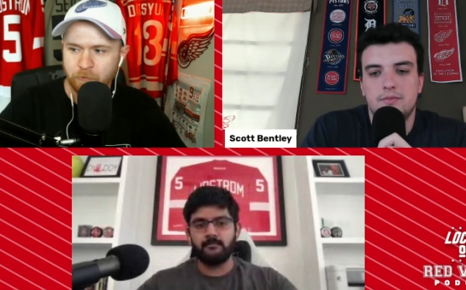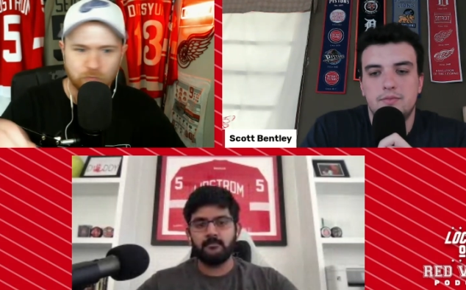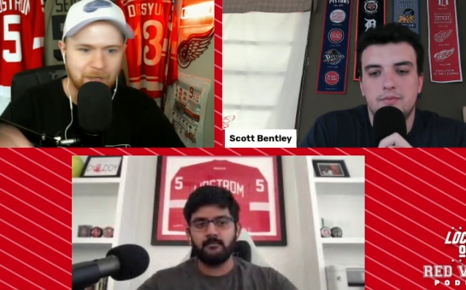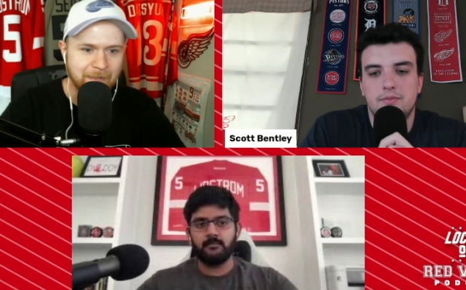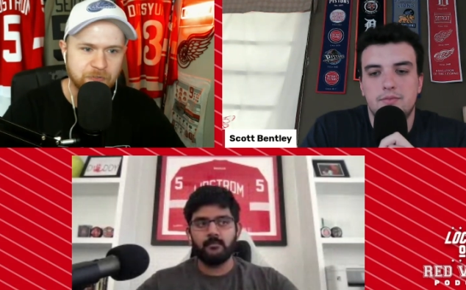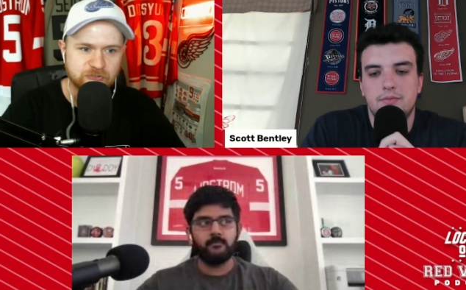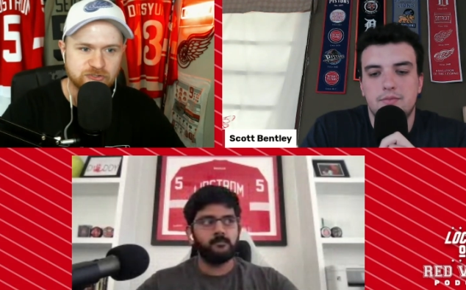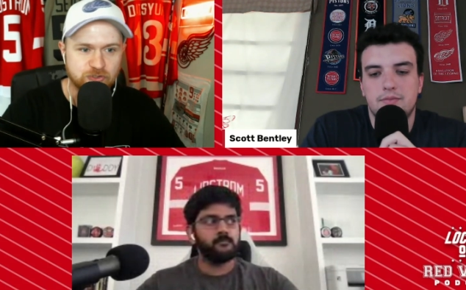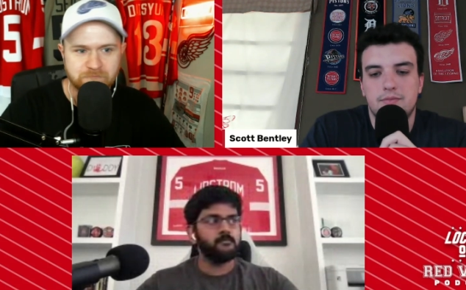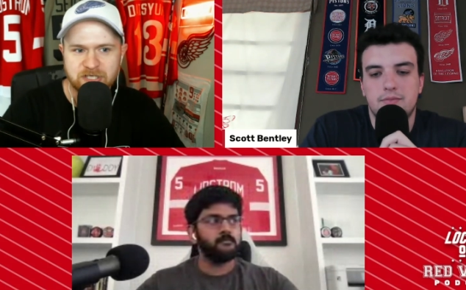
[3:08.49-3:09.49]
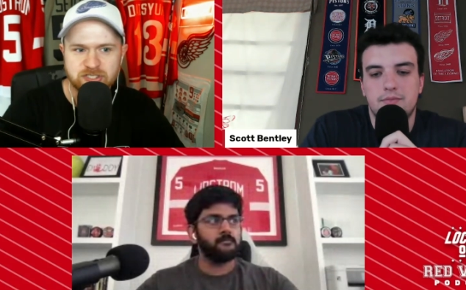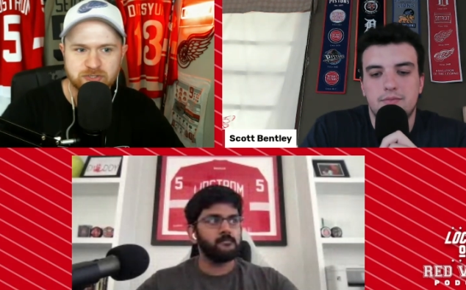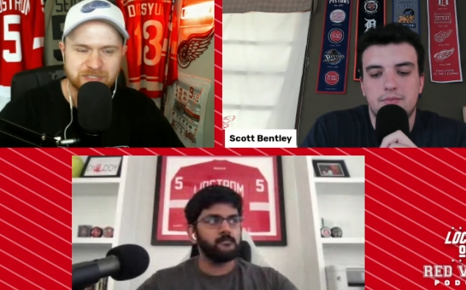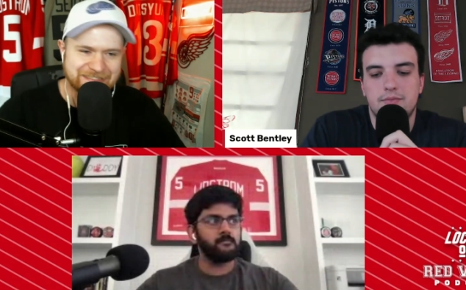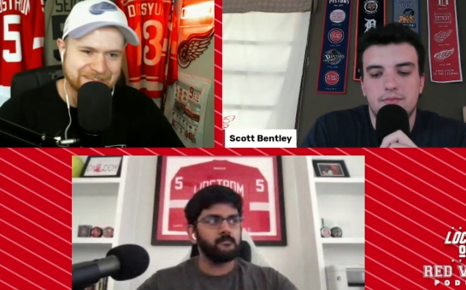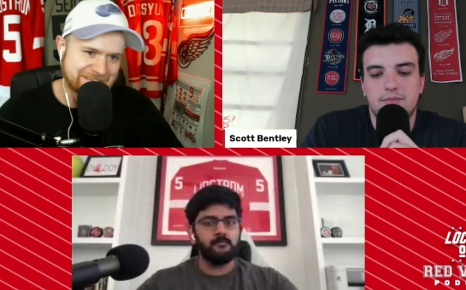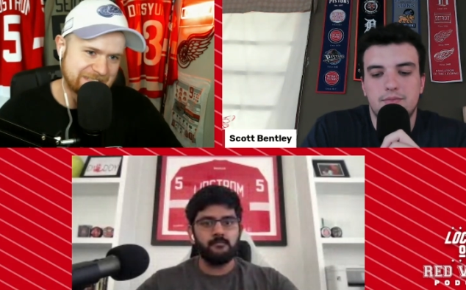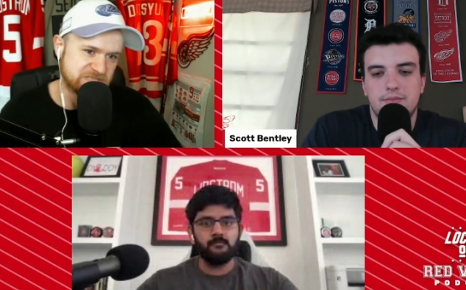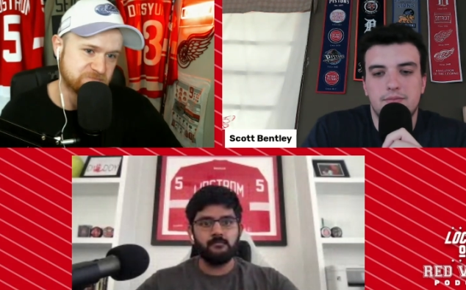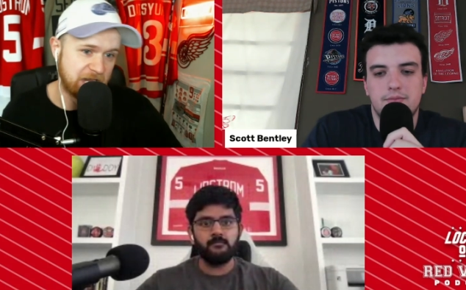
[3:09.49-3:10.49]
Speaker 1: parameters you're measuring
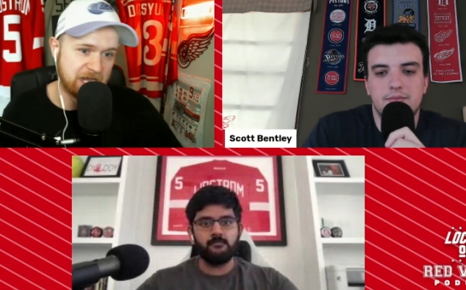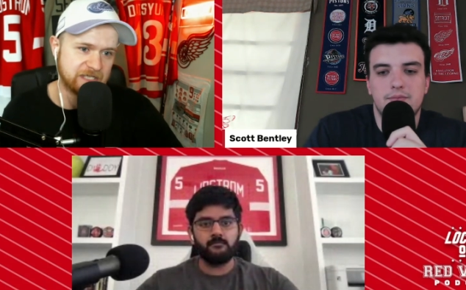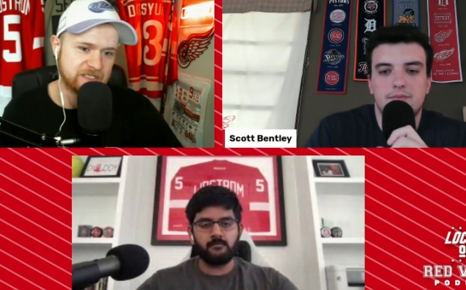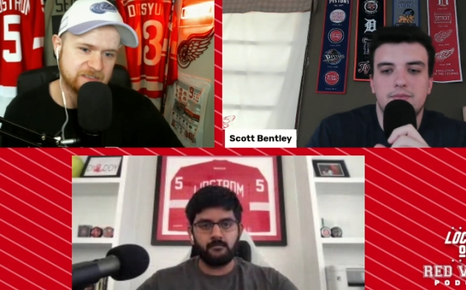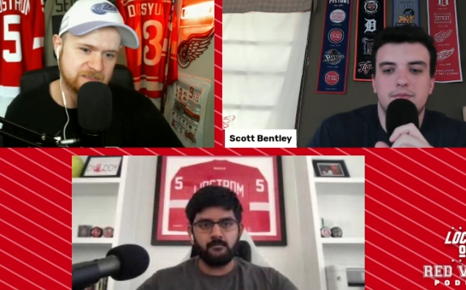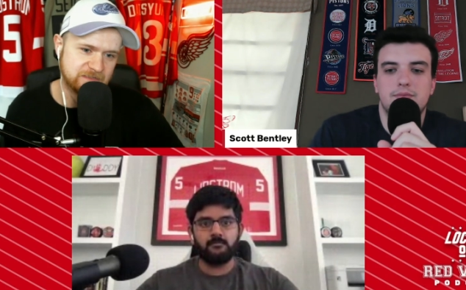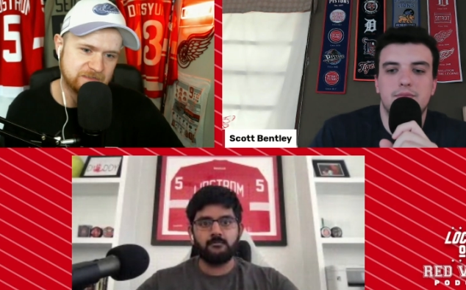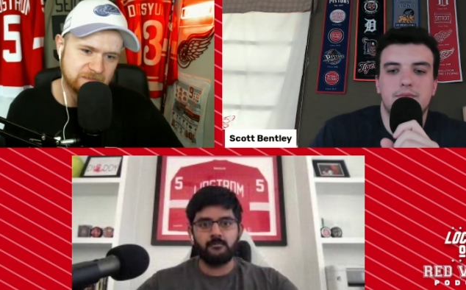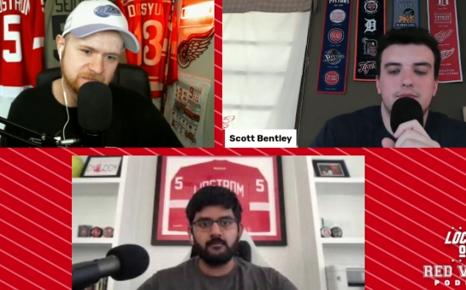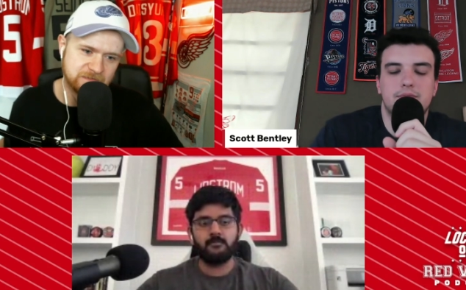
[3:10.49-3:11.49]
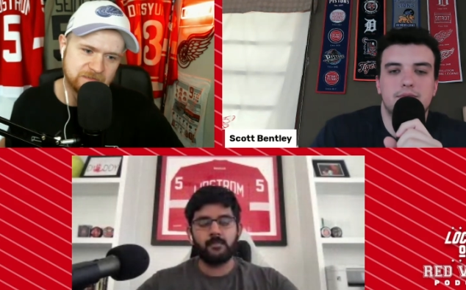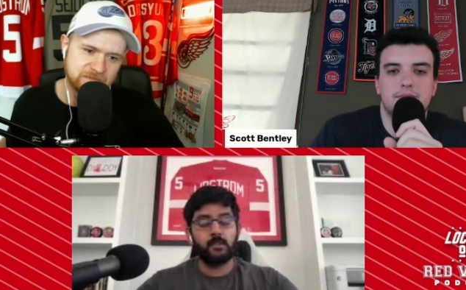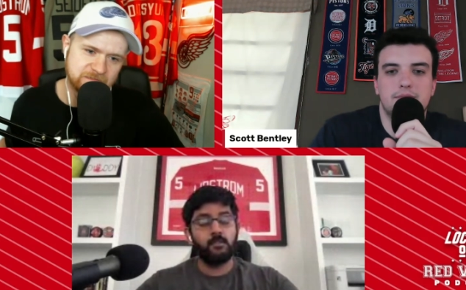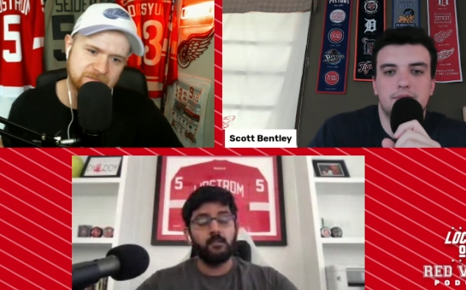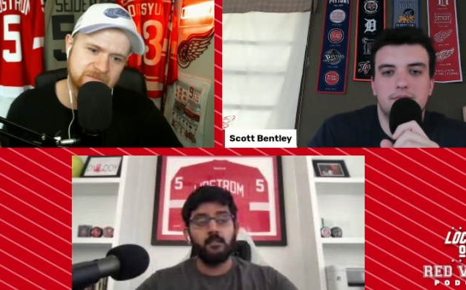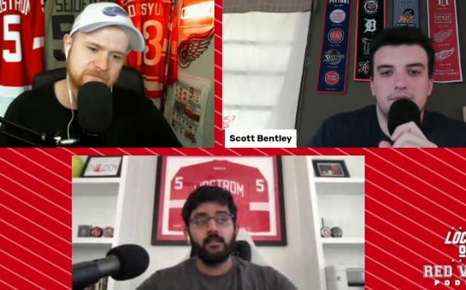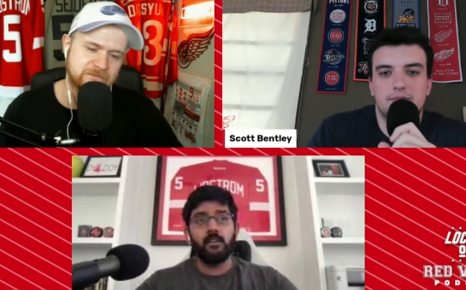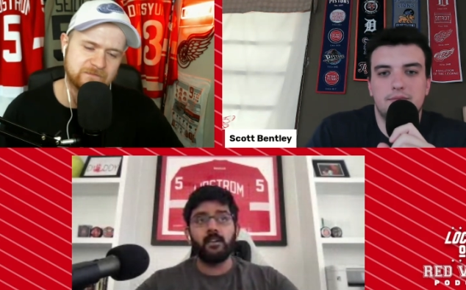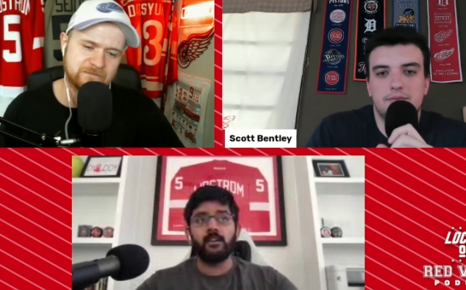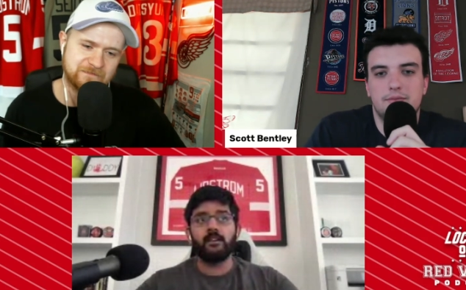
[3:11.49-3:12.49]
success by.
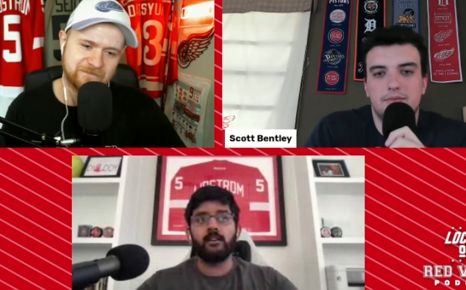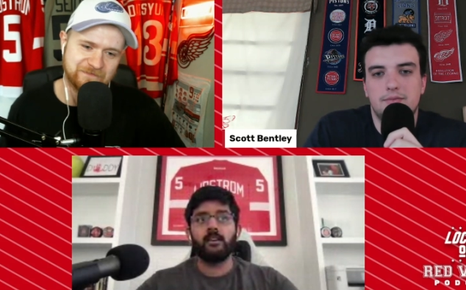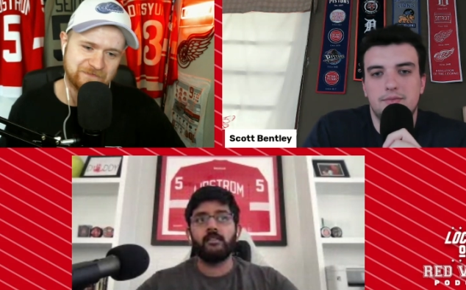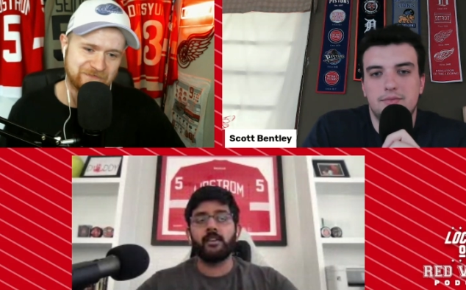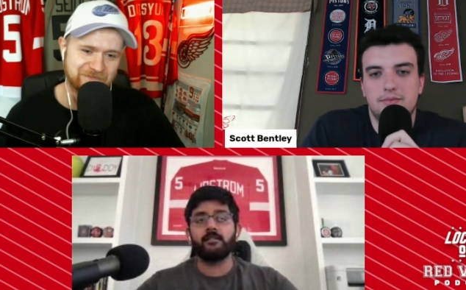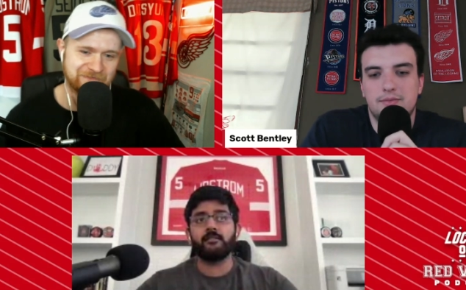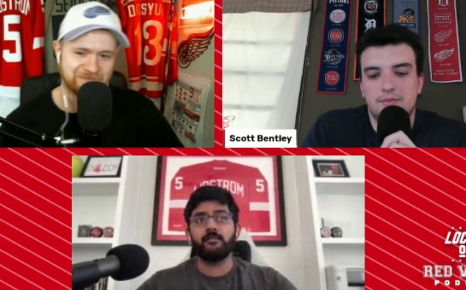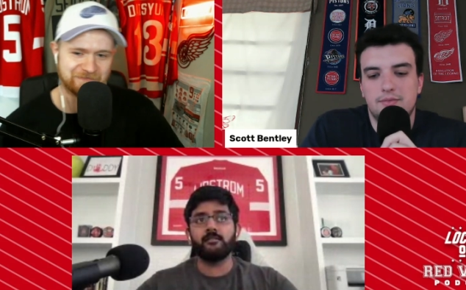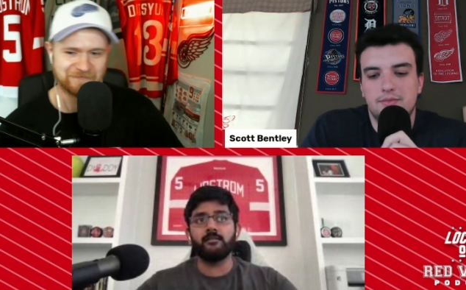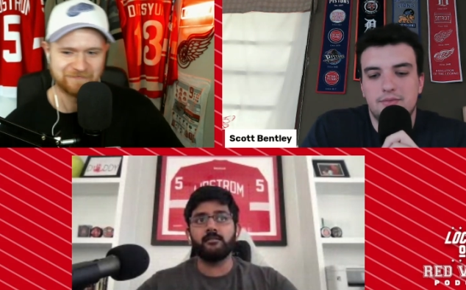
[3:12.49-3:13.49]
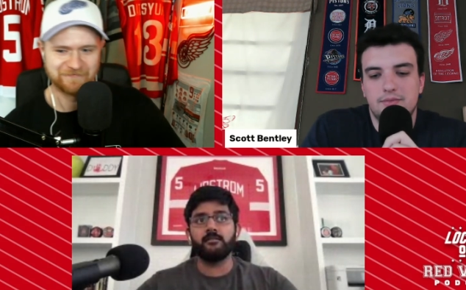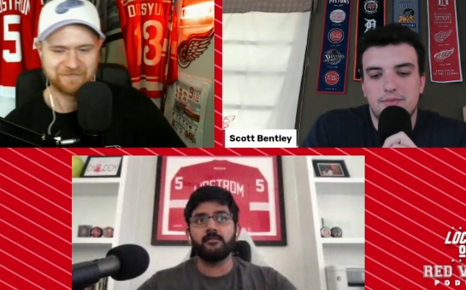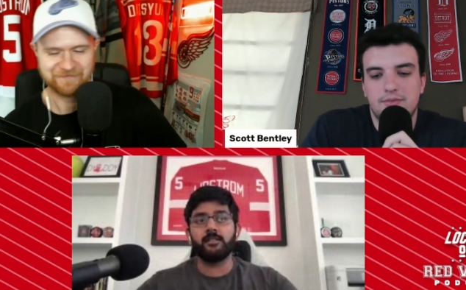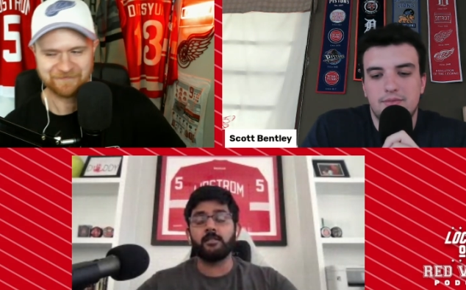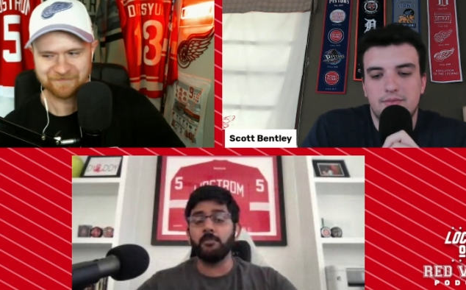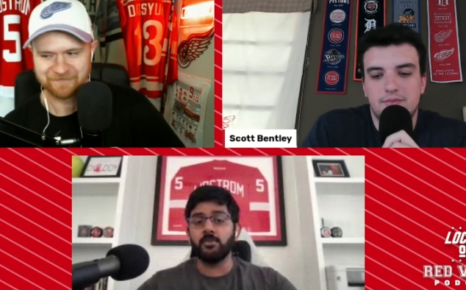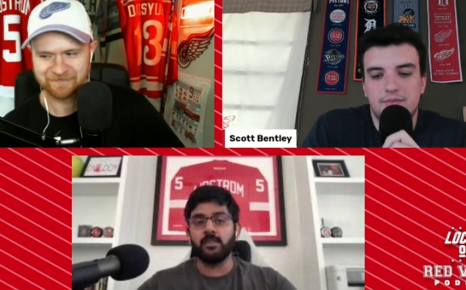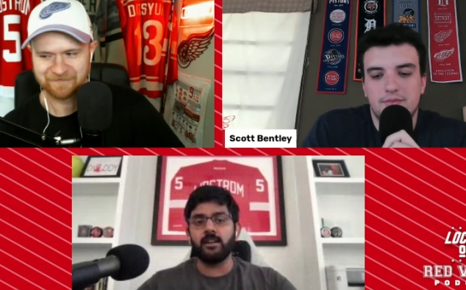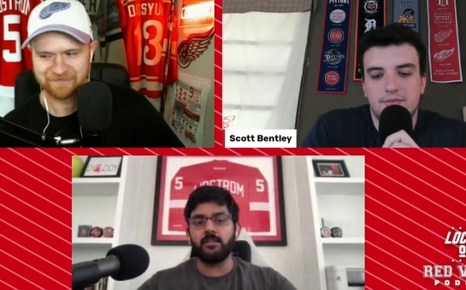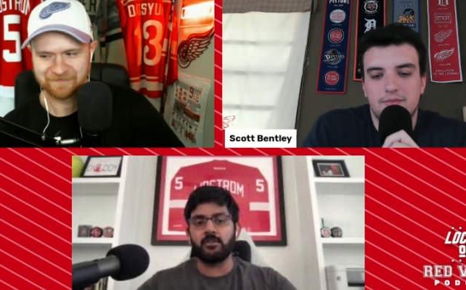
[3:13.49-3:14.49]
Speaker 2: Yeah, that's a that's a million
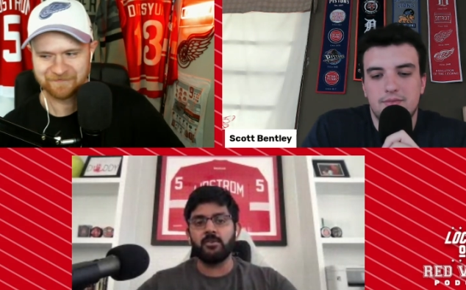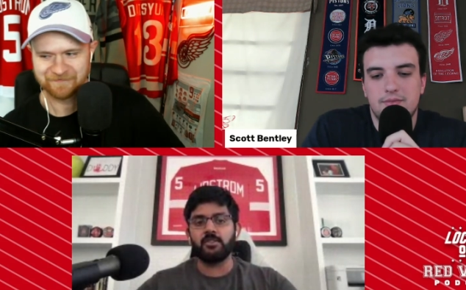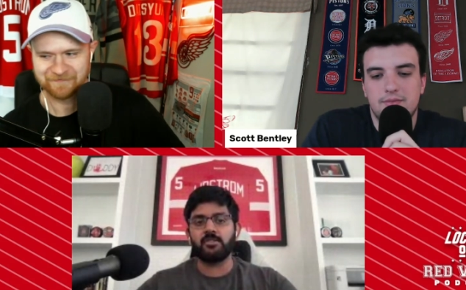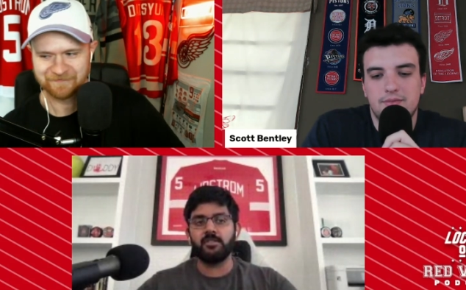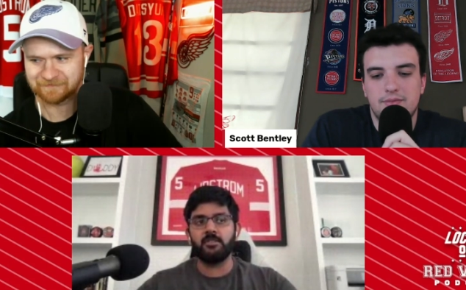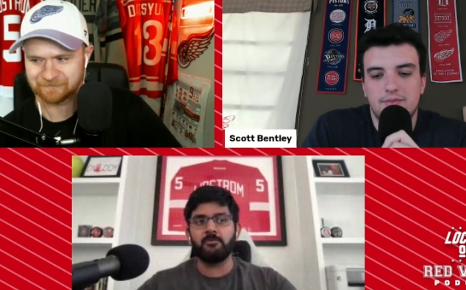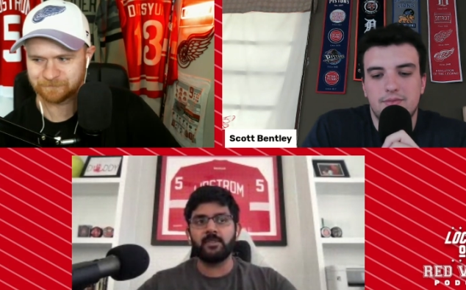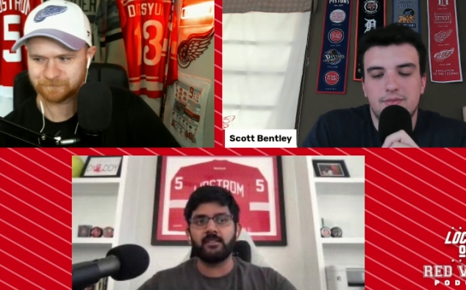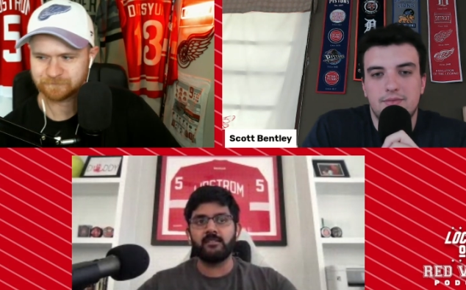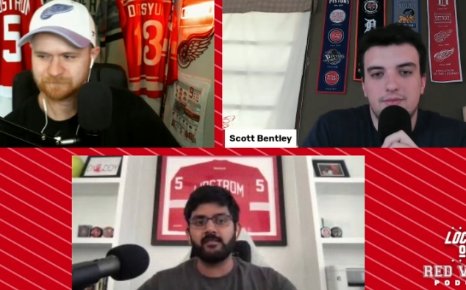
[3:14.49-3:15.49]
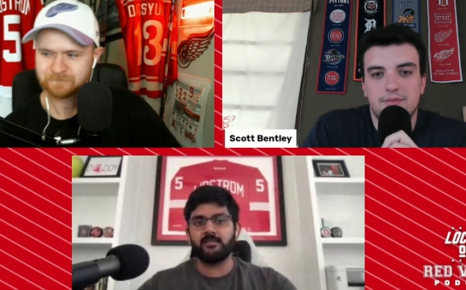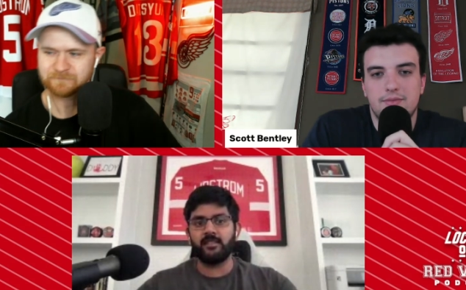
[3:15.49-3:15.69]
dollar question here because